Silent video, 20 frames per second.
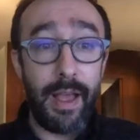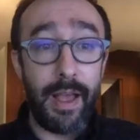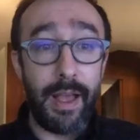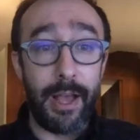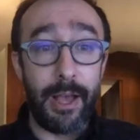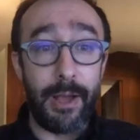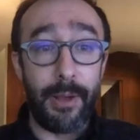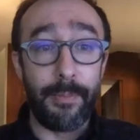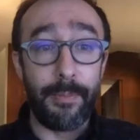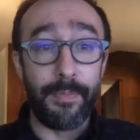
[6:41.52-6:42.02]

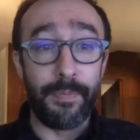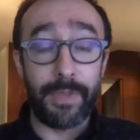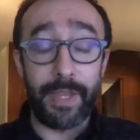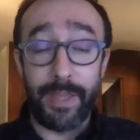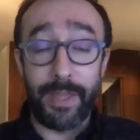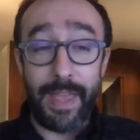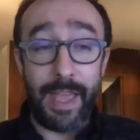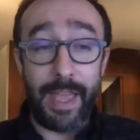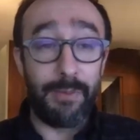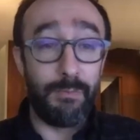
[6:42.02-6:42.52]
um,
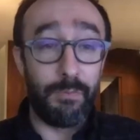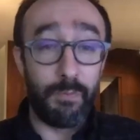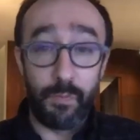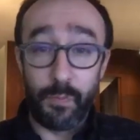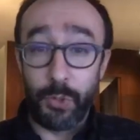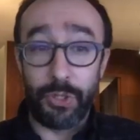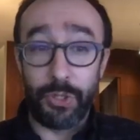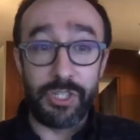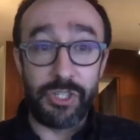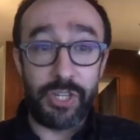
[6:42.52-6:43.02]
and that
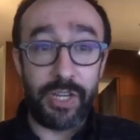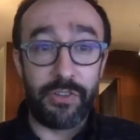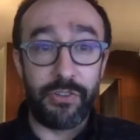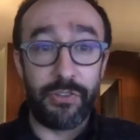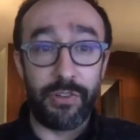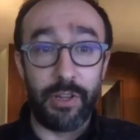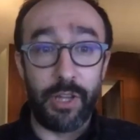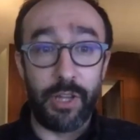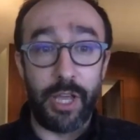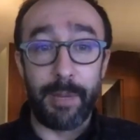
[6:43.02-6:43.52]
really
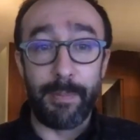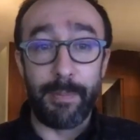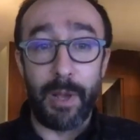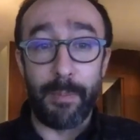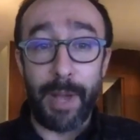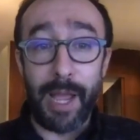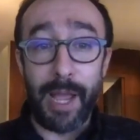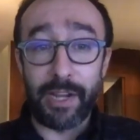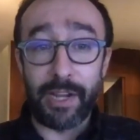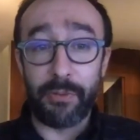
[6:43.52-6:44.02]
changes a lot
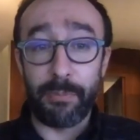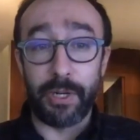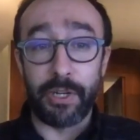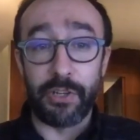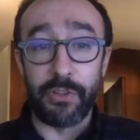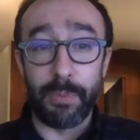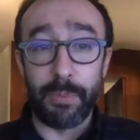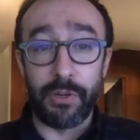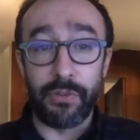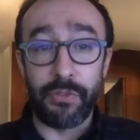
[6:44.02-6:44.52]
about my
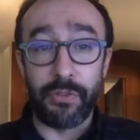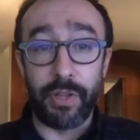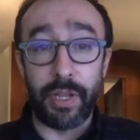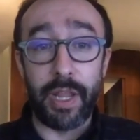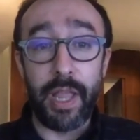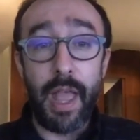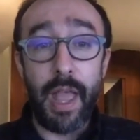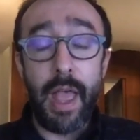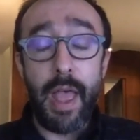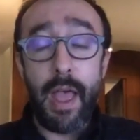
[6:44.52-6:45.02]
experience
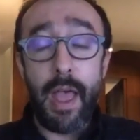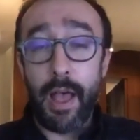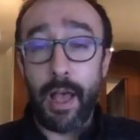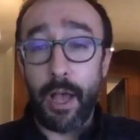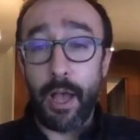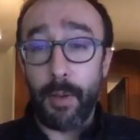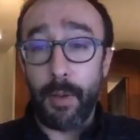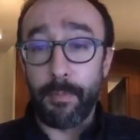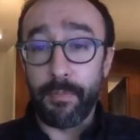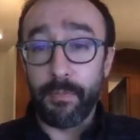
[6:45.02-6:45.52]
personally
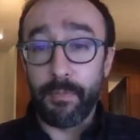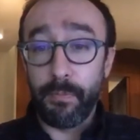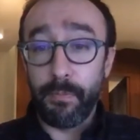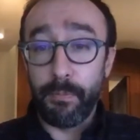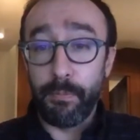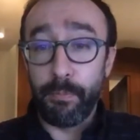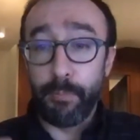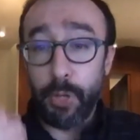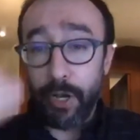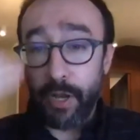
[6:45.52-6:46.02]
um,
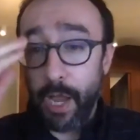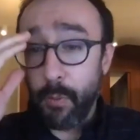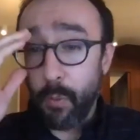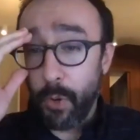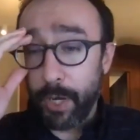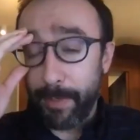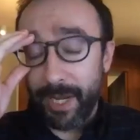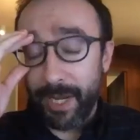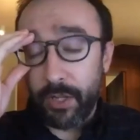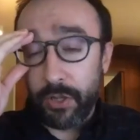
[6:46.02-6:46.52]
but i
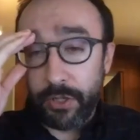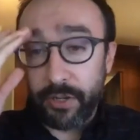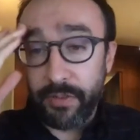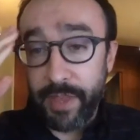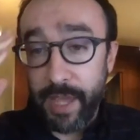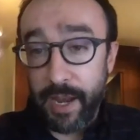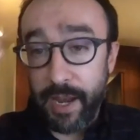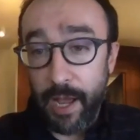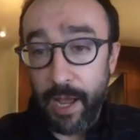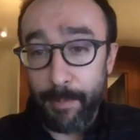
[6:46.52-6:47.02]
want to make clear
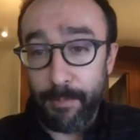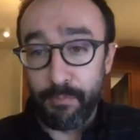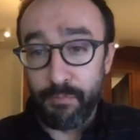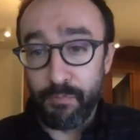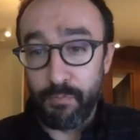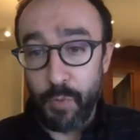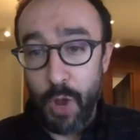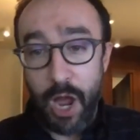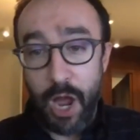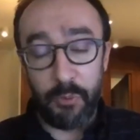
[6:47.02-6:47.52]
that i'm
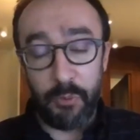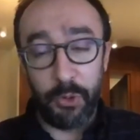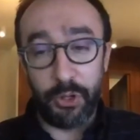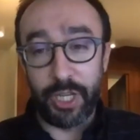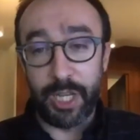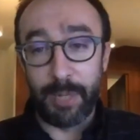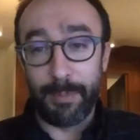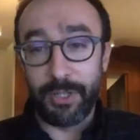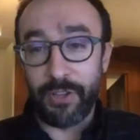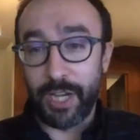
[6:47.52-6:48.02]
not
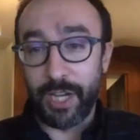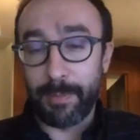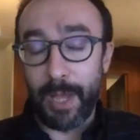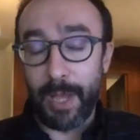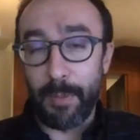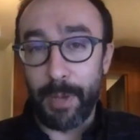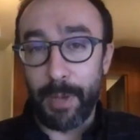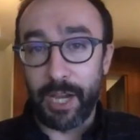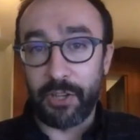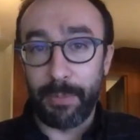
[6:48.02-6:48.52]
really going to be talking
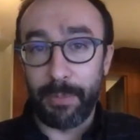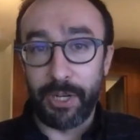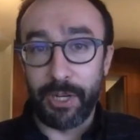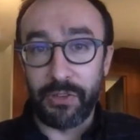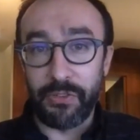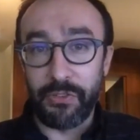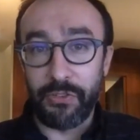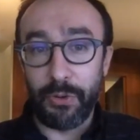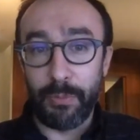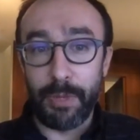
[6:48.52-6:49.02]
about my
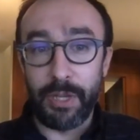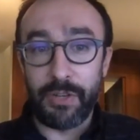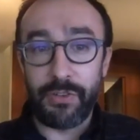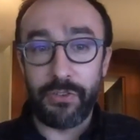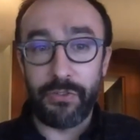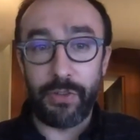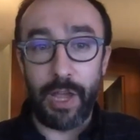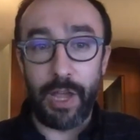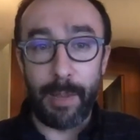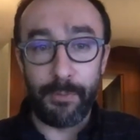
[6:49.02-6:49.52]
experience too much
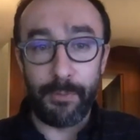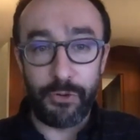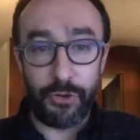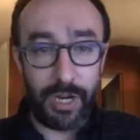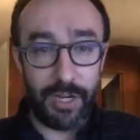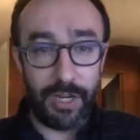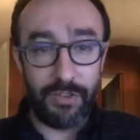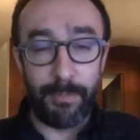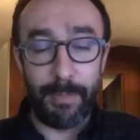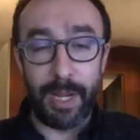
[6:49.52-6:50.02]
it's i'm
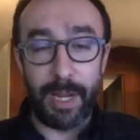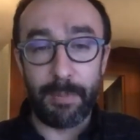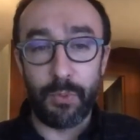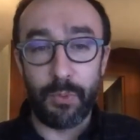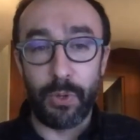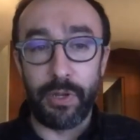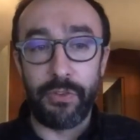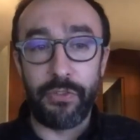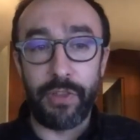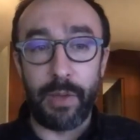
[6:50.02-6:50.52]
trying to make
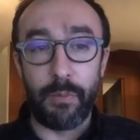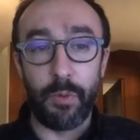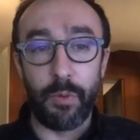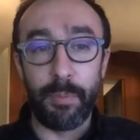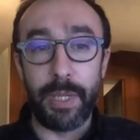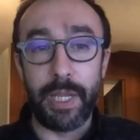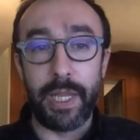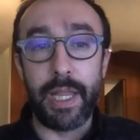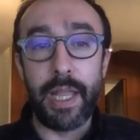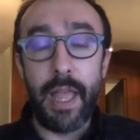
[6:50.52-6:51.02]
points that will
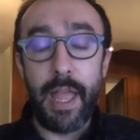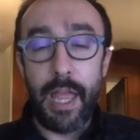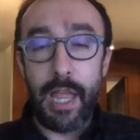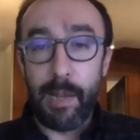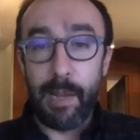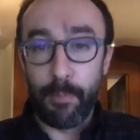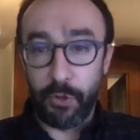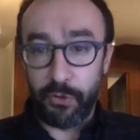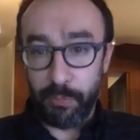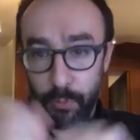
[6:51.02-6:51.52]
be
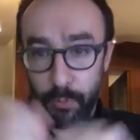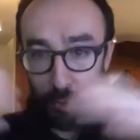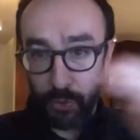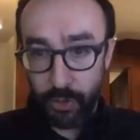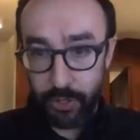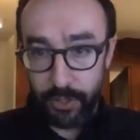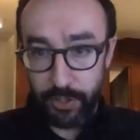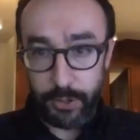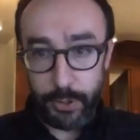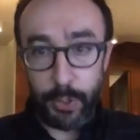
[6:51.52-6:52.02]
much
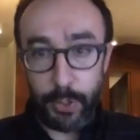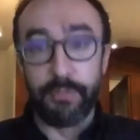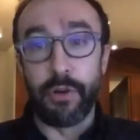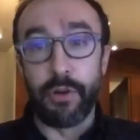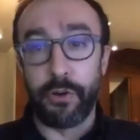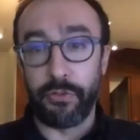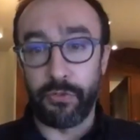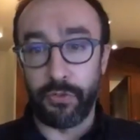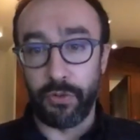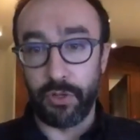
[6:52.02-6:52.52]
more
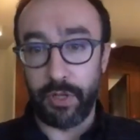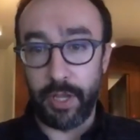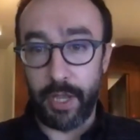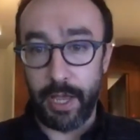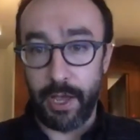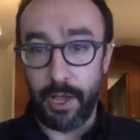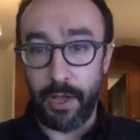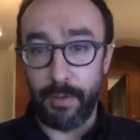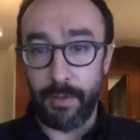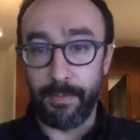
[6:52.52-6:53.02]
universal
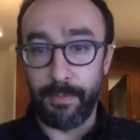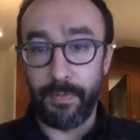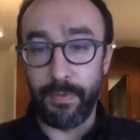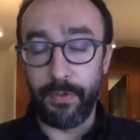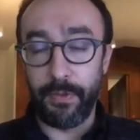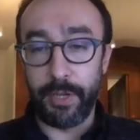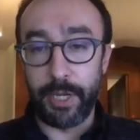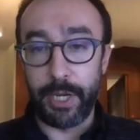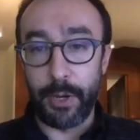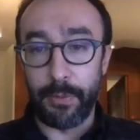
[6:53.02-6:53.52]
um,
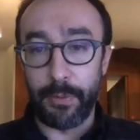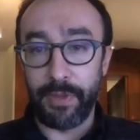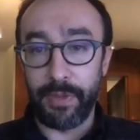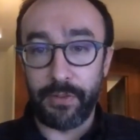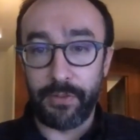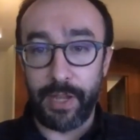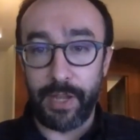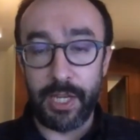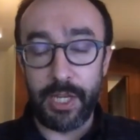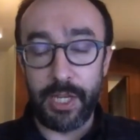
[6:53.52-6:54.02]
you know
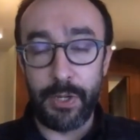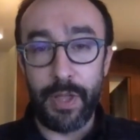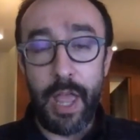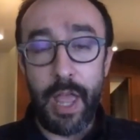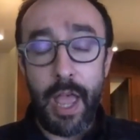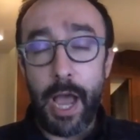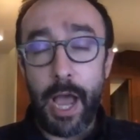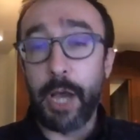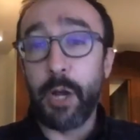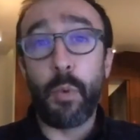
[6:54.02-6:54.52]
things that you
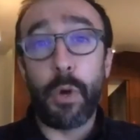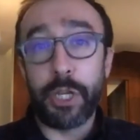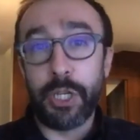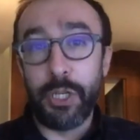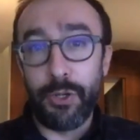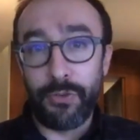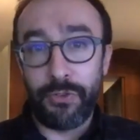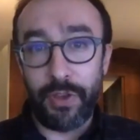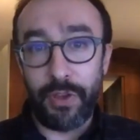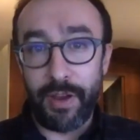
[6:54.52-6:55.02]
i don't want
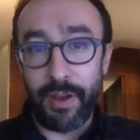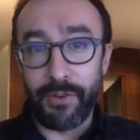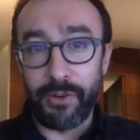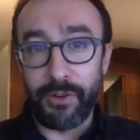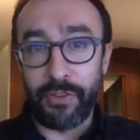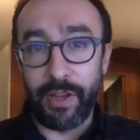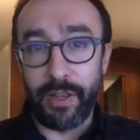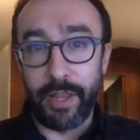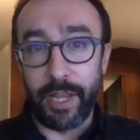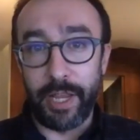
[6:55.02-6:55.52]
you to ever
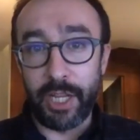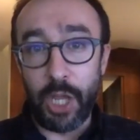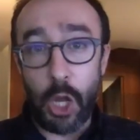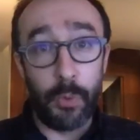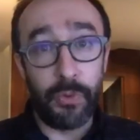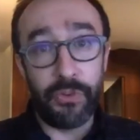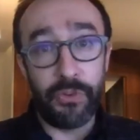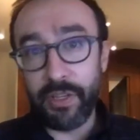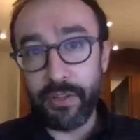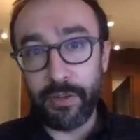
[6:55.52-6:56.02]
say like
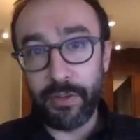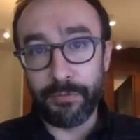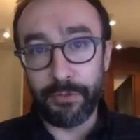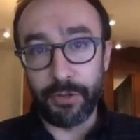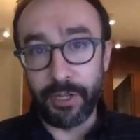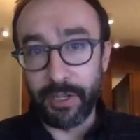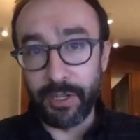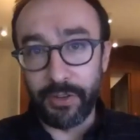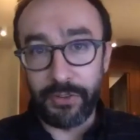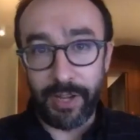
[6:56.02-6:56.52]
oh it's easy for
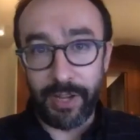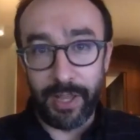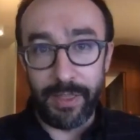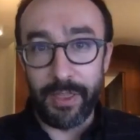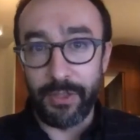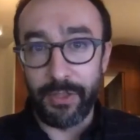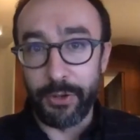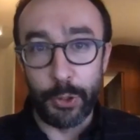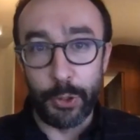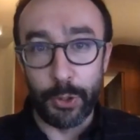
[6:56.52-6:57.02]
you to say
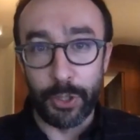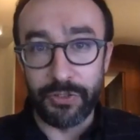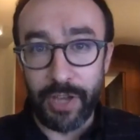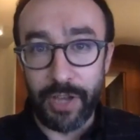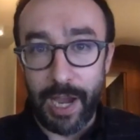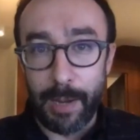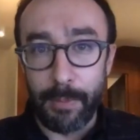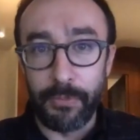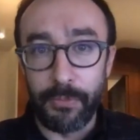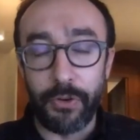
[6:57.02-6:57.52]
that the new york
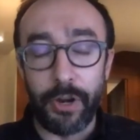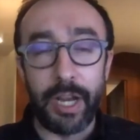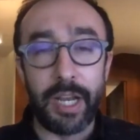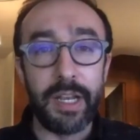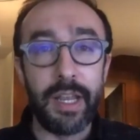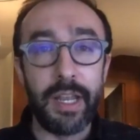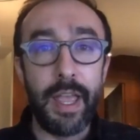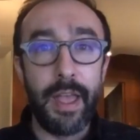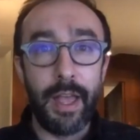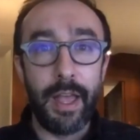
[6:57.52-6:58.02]
times
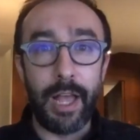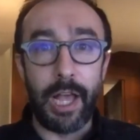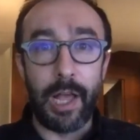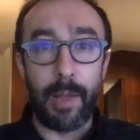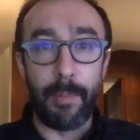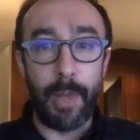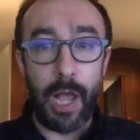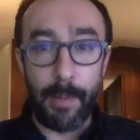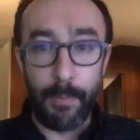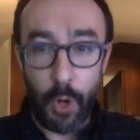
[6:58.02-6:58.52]
right
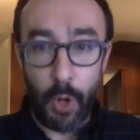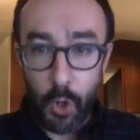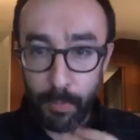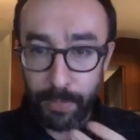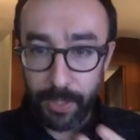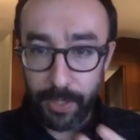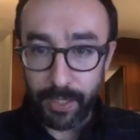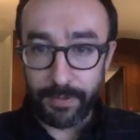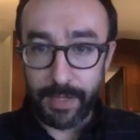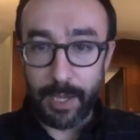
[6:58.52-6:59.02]
um, i'm
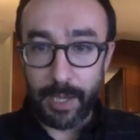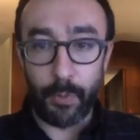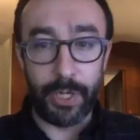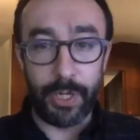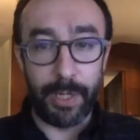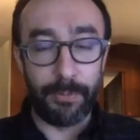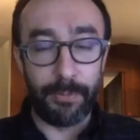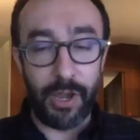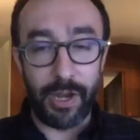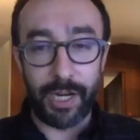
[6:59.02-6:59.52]
hoping that
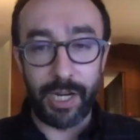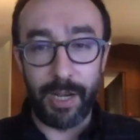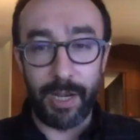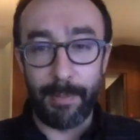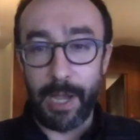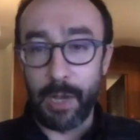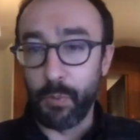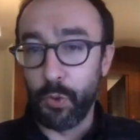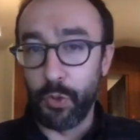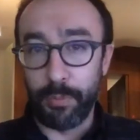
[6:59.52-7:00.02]
what i'm talking
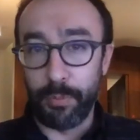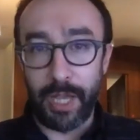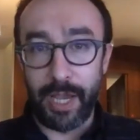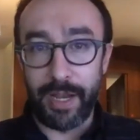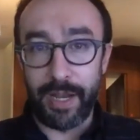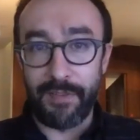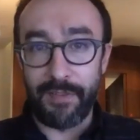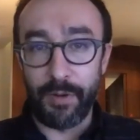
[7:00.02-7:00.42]
about will apply to